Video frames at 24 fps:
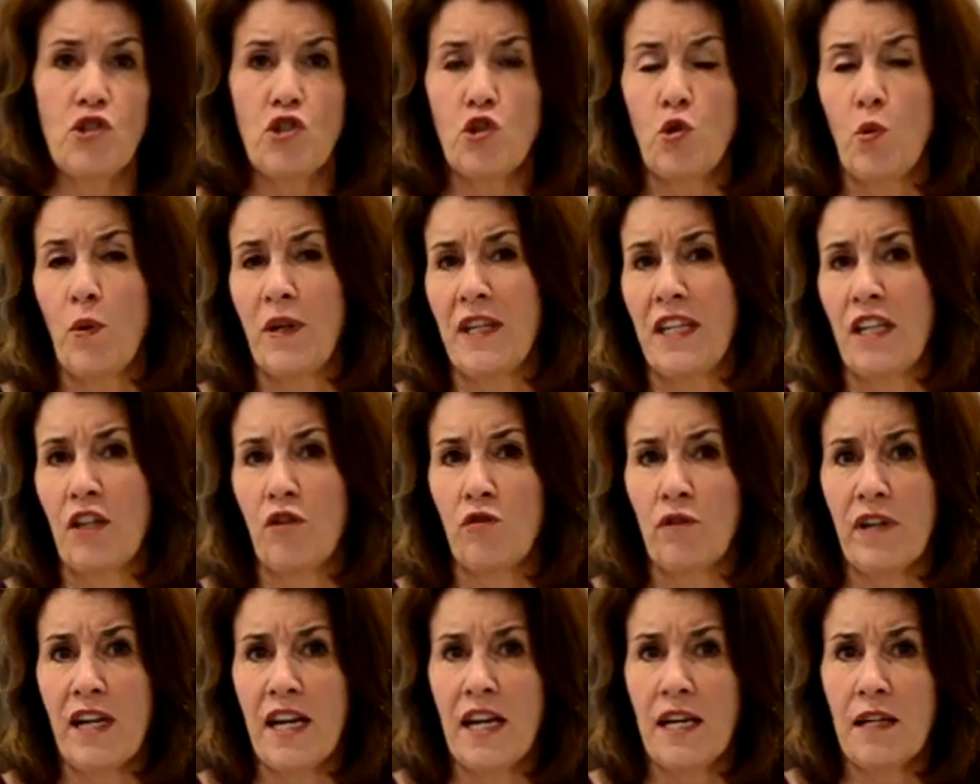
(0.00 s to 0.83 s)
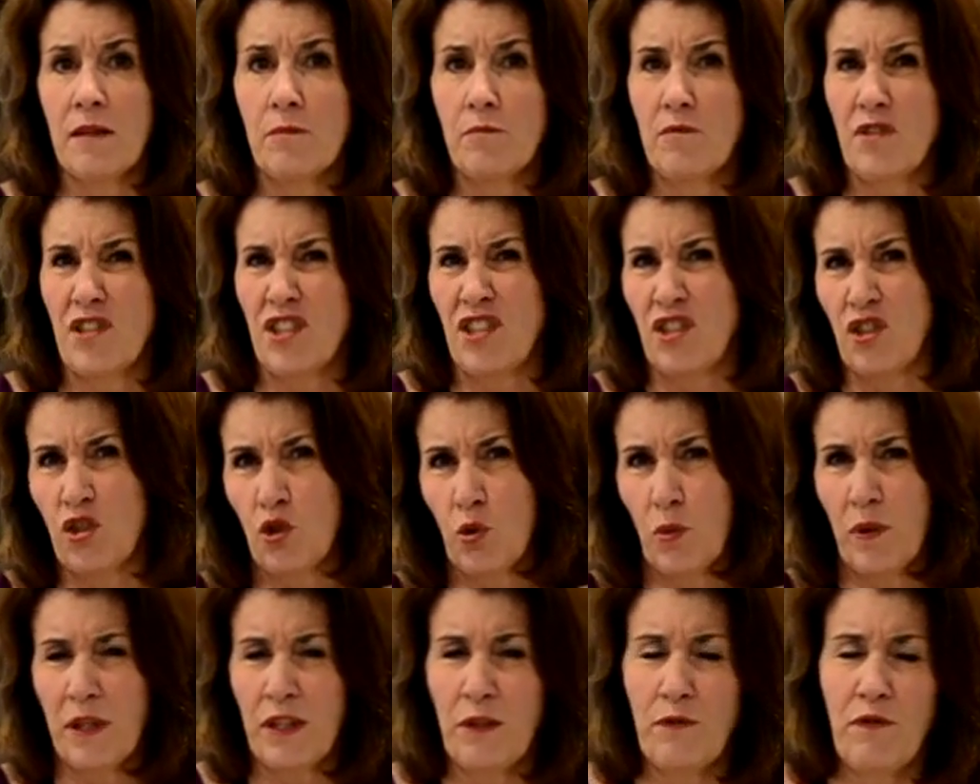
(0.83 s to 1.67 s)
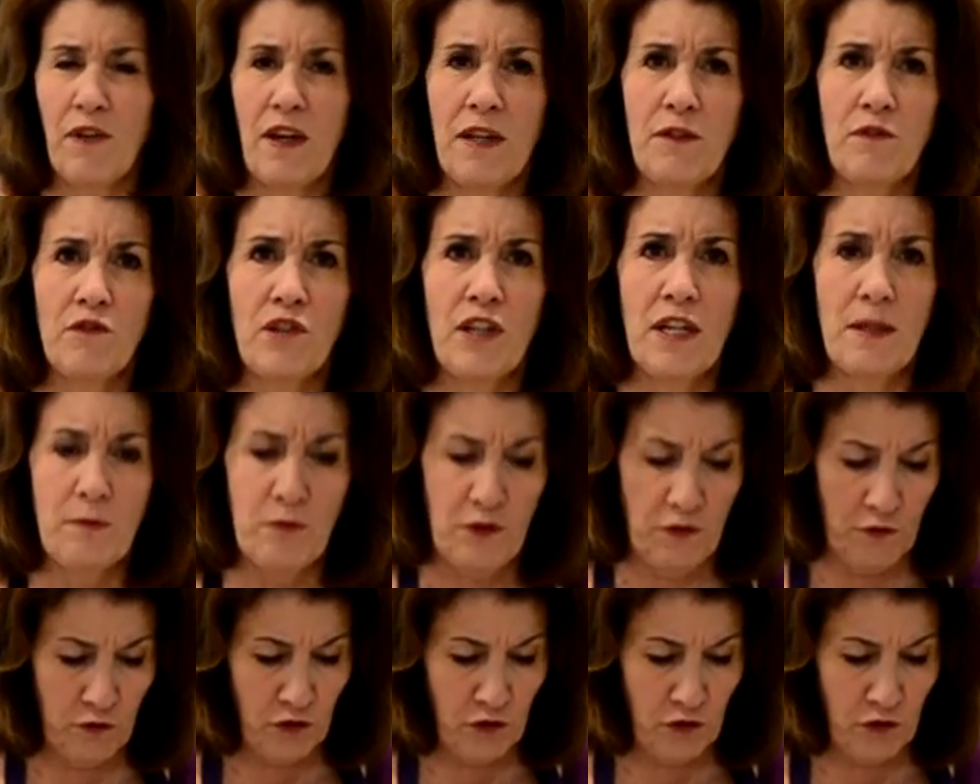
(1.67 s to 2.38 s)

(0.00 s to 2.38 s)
20 grams, to 25 grams of